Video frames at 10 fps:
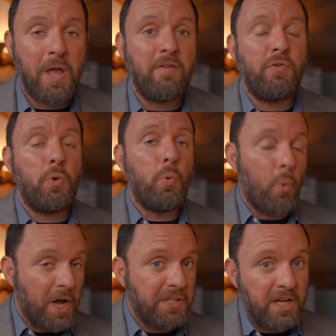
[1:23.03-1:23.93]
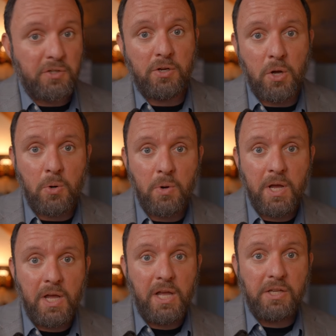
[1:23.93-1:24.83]
If you want to get to know
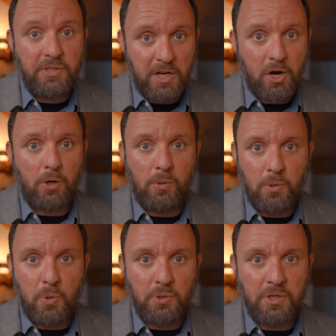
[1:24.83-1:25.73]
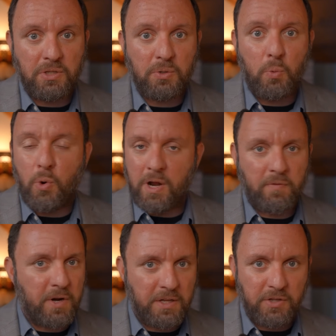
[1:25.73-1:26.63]
St. Carlo Acutis,
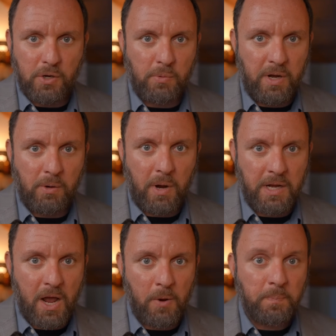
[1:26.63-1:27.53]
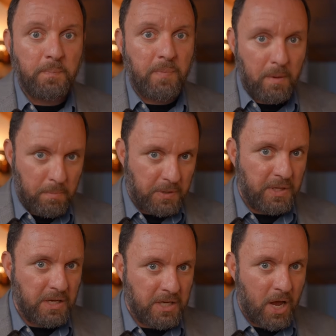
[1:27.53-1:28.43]
whatever it is that you're reading right now, put
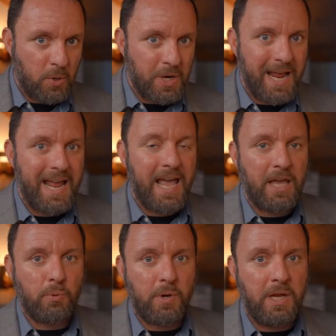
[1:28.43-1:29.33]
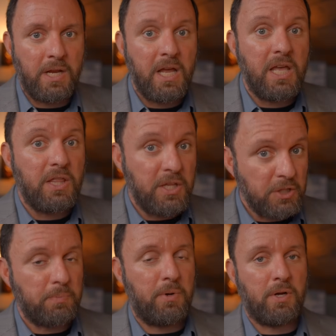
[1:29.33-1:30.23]
that down and read
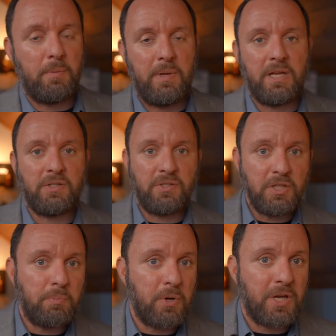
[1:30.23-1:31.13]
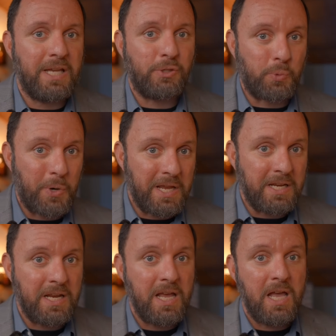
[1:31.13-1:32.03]
this book, because this book is
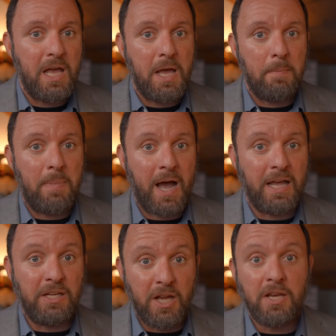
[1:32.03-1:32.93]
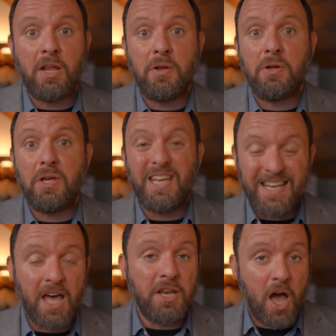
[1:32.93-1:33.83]
written by none
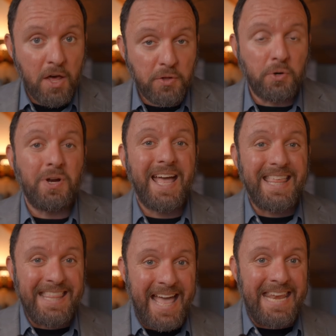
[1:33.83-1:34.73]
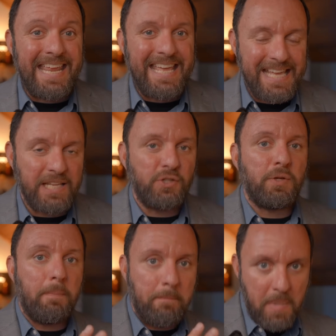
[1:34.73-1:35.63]
other than his
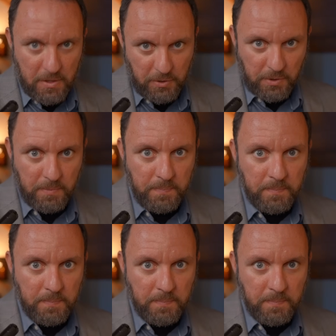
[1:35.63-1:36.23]
mother.